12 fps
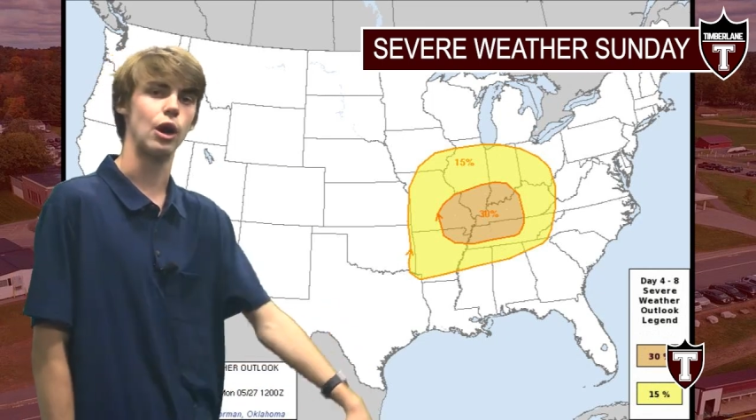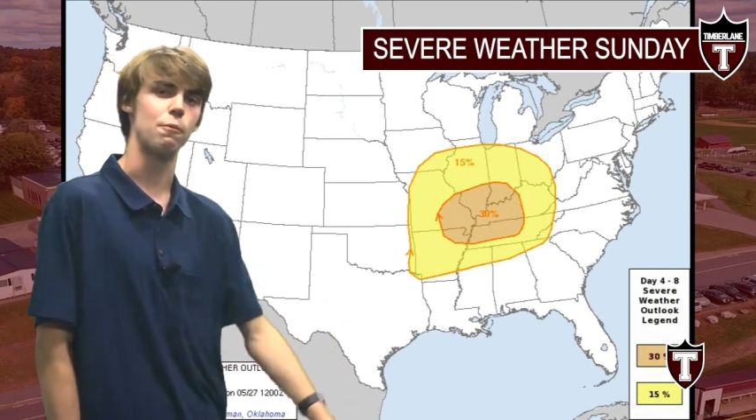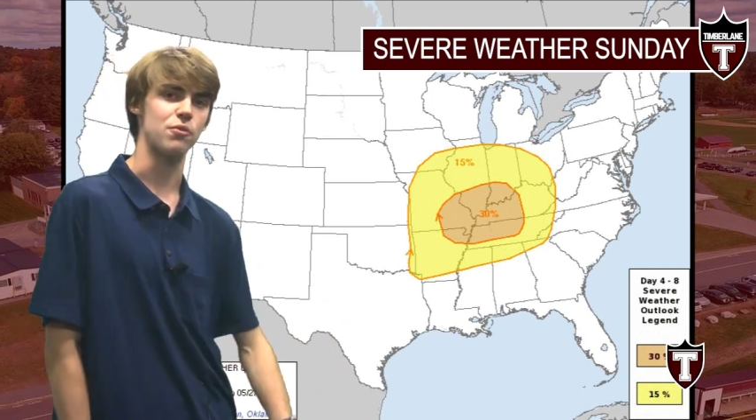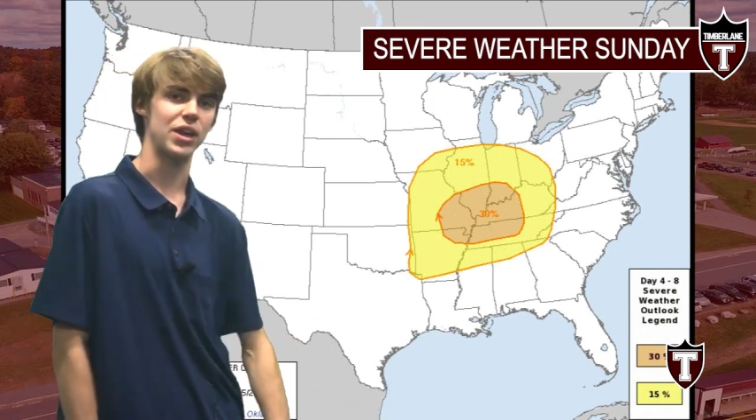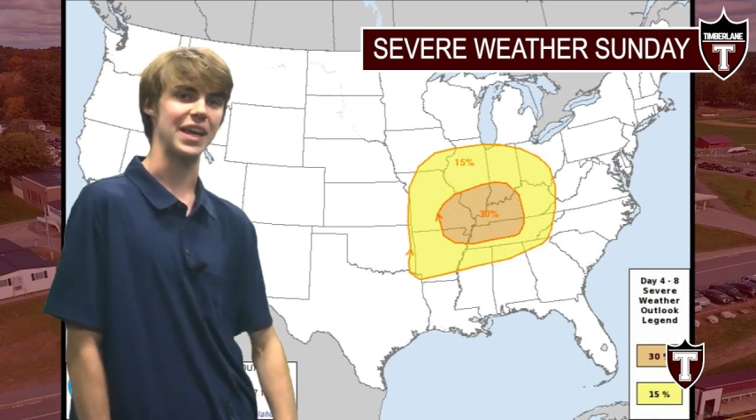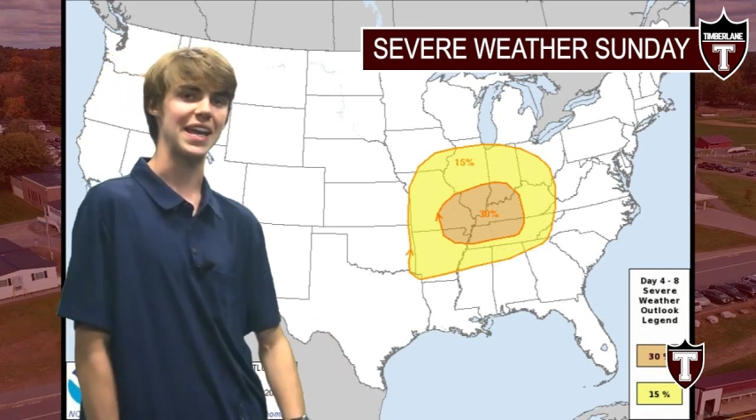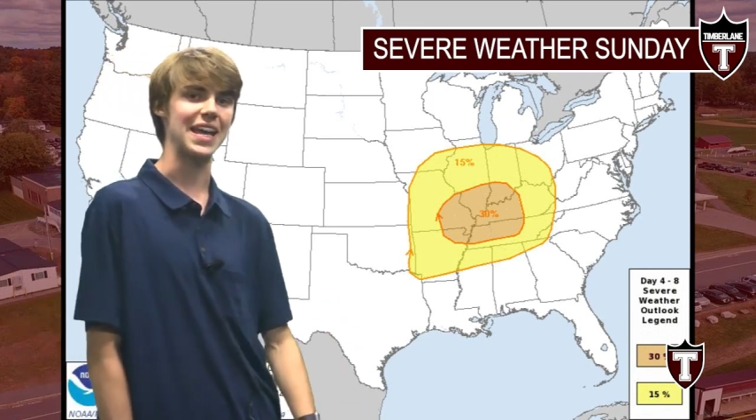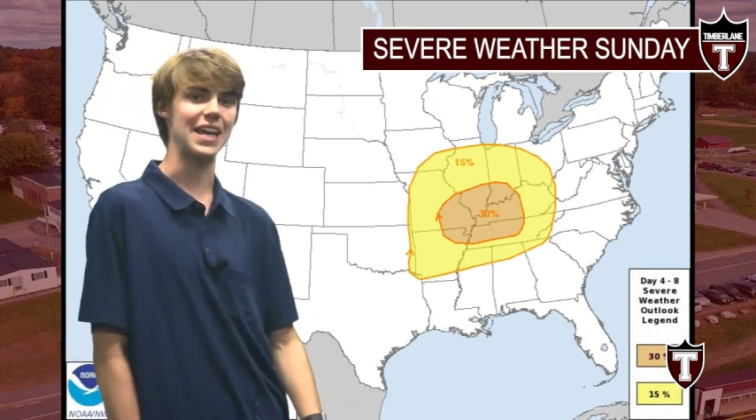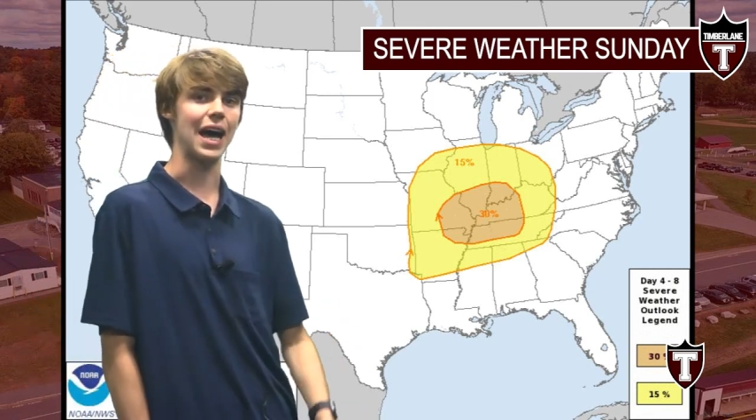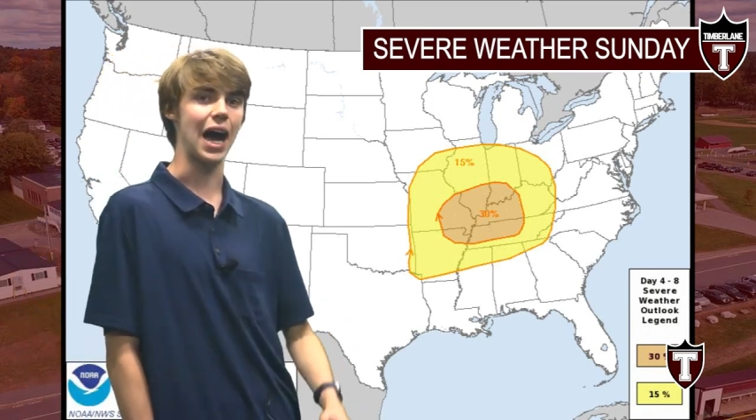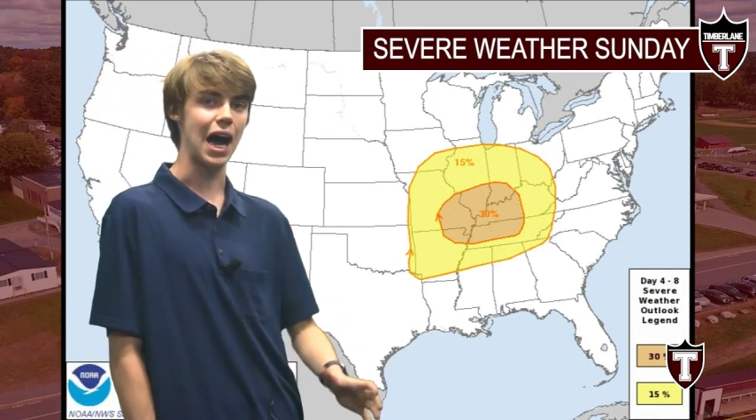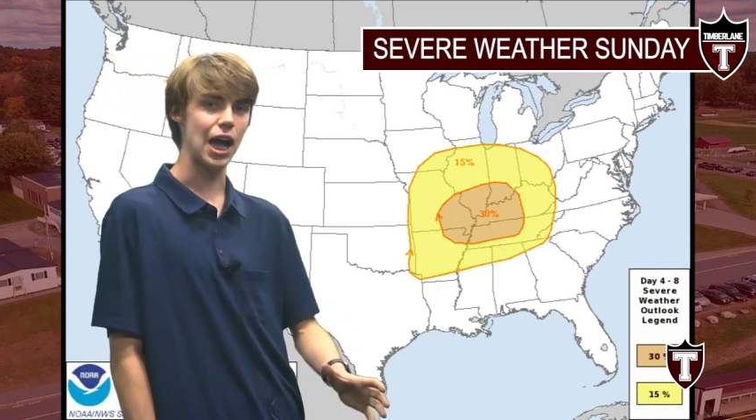outbreak
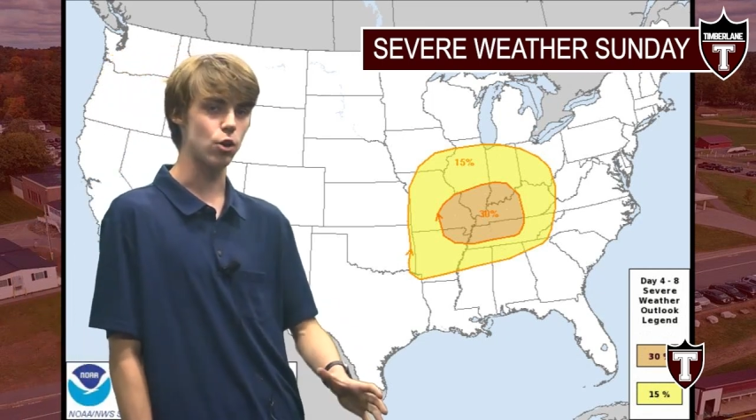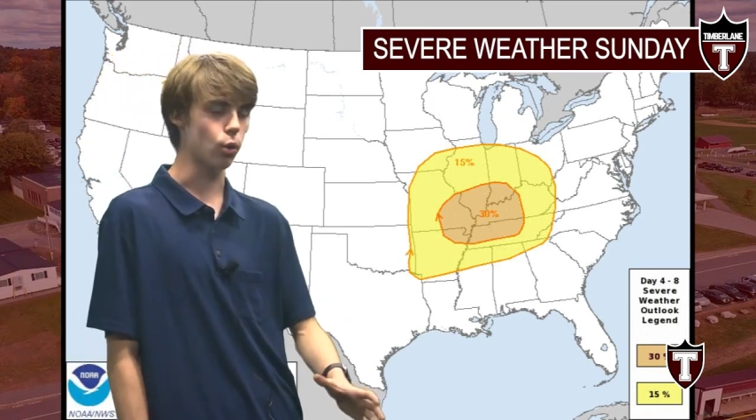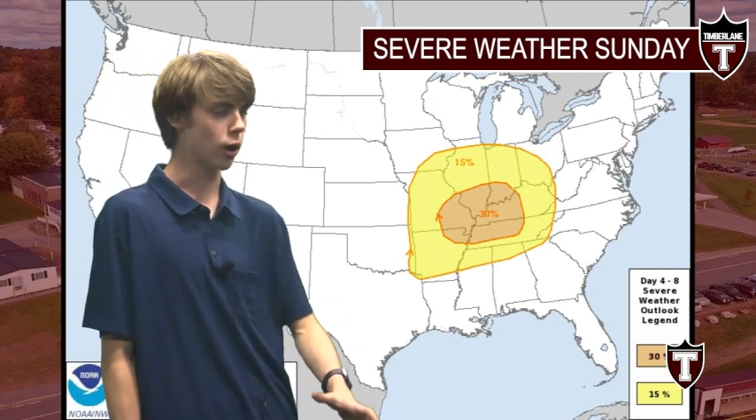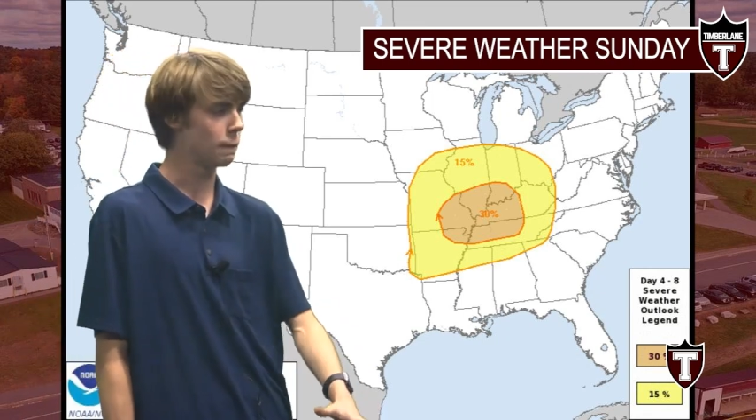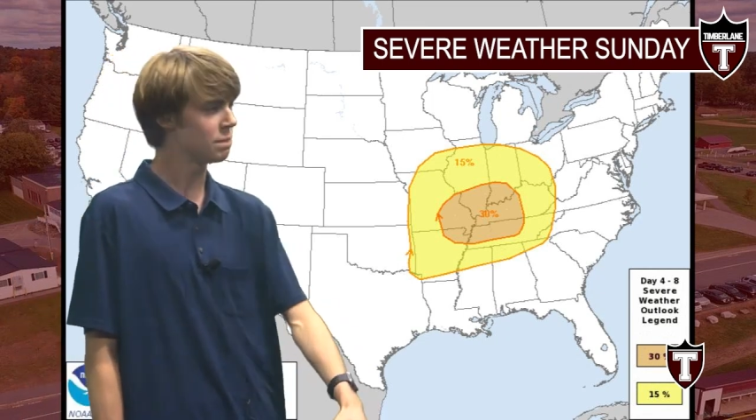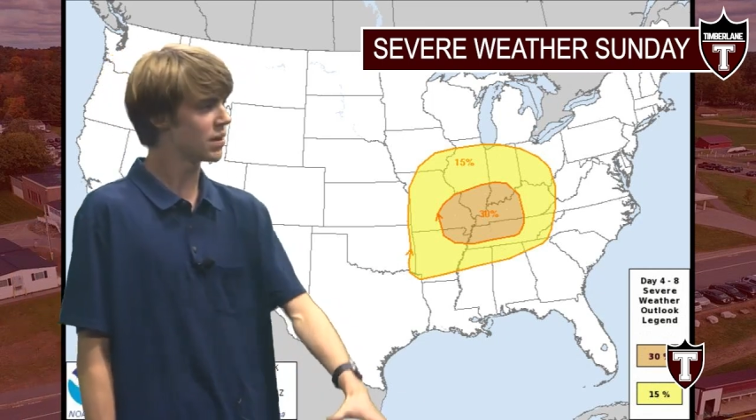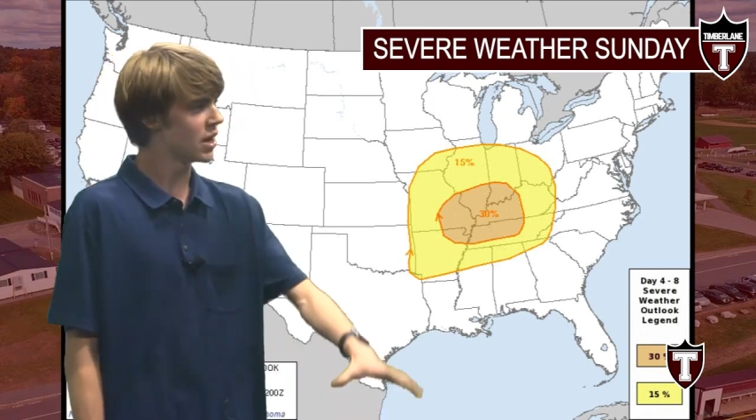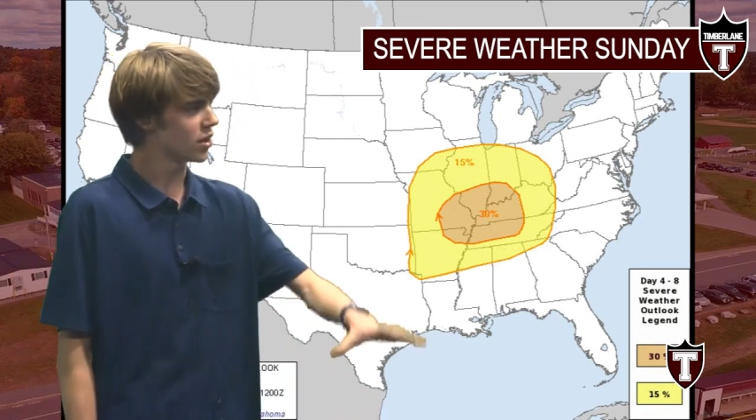in Iowa.